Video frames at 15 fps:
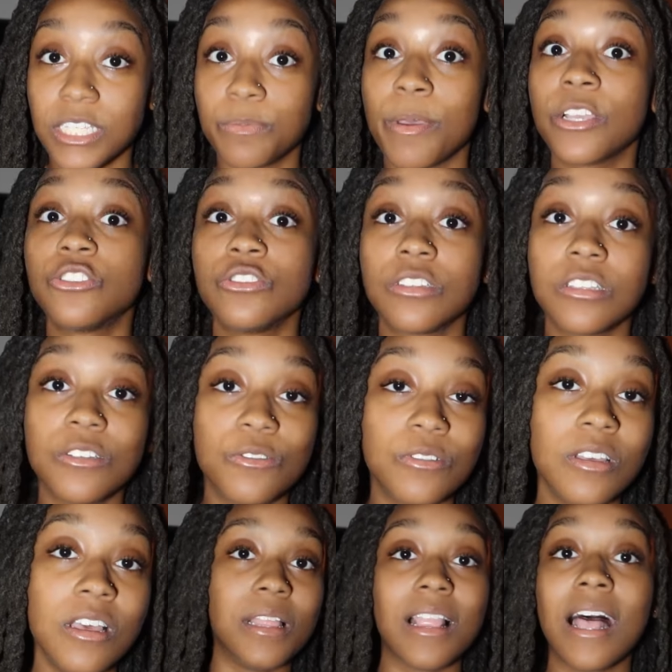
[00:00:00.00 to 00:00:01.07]
expect you to do.
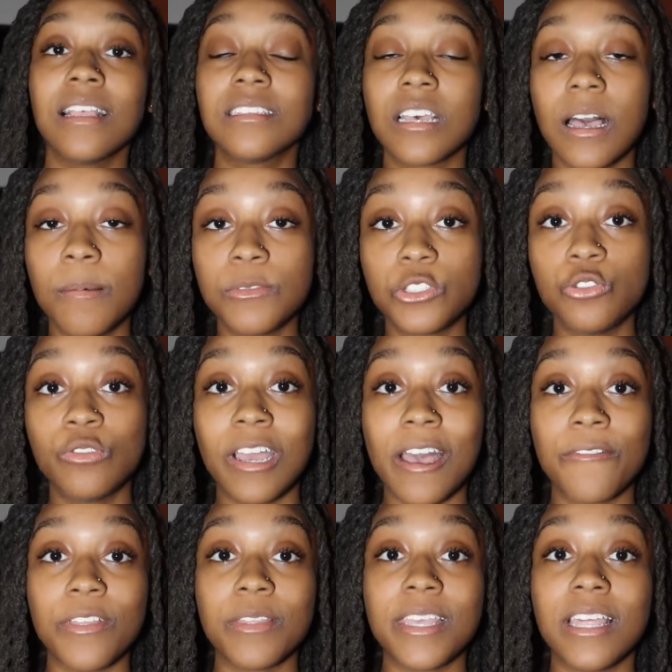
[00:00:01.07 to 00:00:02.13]
But a lot of times you
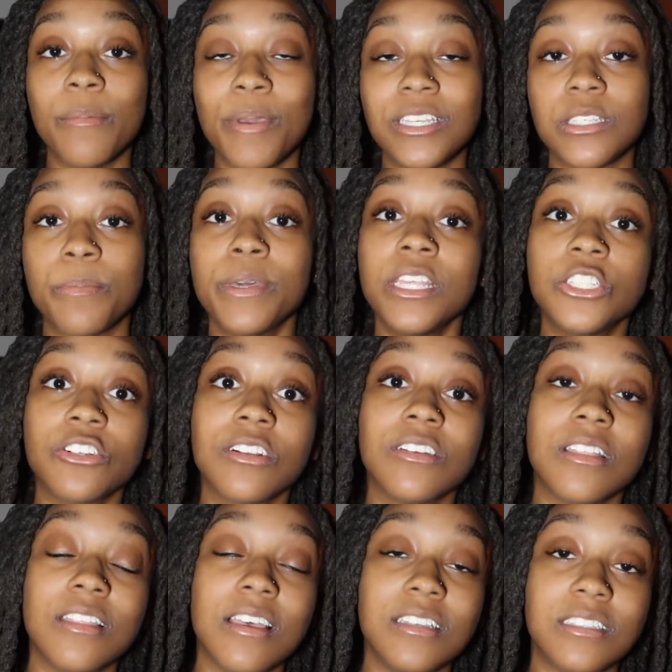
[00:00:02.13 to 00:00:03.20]
have a database
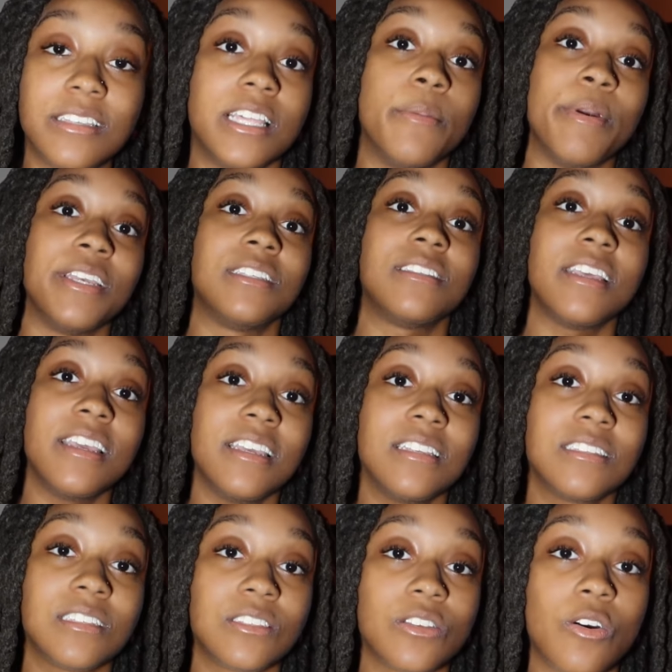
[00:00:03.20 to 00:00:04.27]
administrator that does database
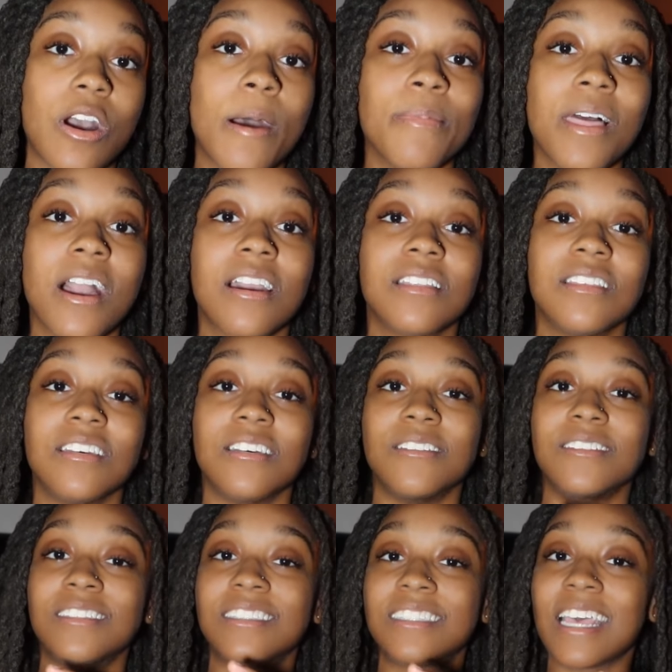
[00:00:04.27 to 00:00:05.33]
things. So I'm not
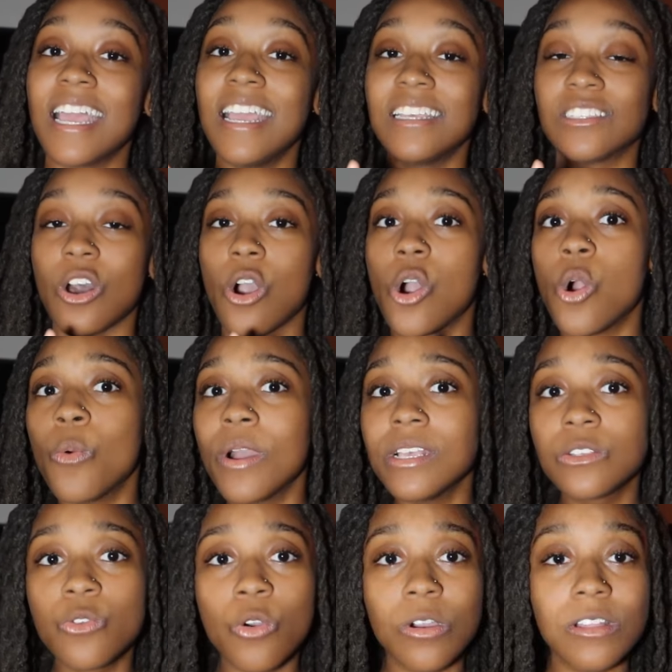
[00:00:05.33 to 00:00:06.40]
gonna say it's
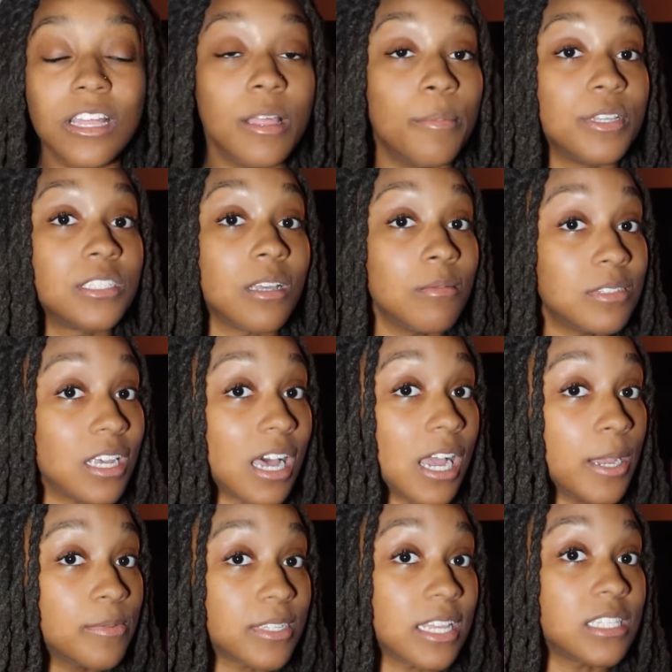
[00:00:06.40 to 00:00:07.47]
always correlated, but
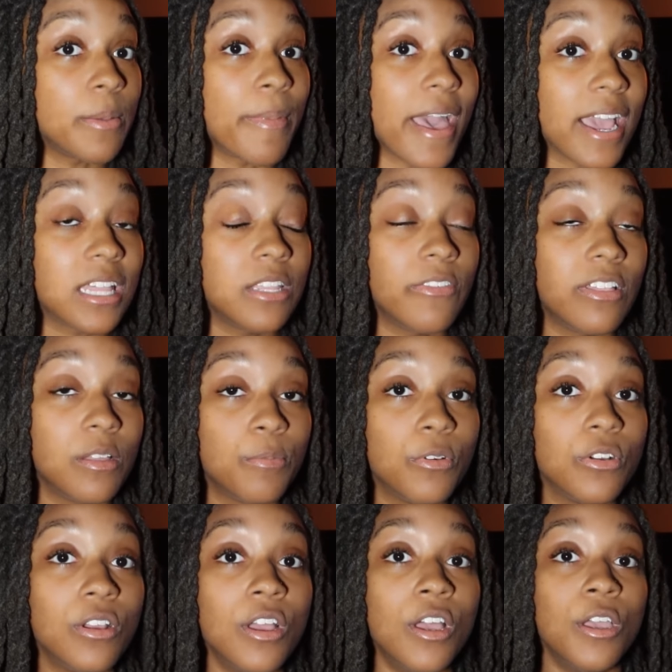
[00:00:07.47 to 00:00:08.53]
sometimes as a backend
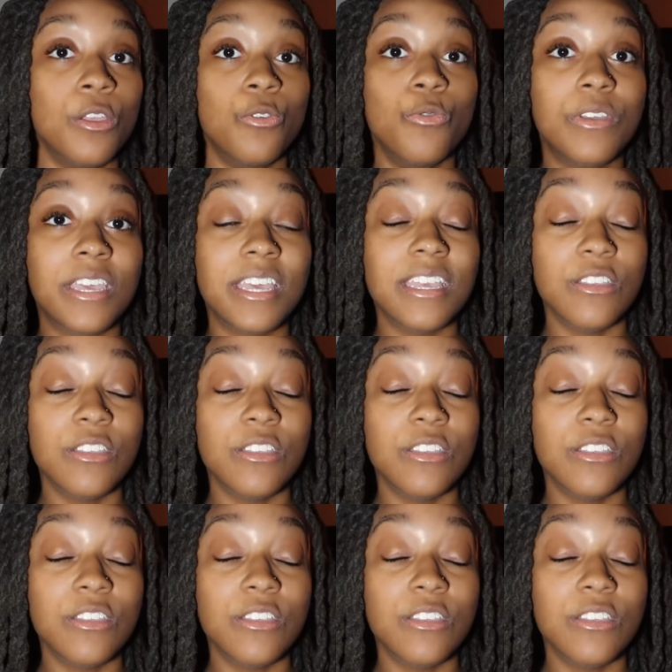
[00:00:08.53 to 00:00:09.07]
developer, you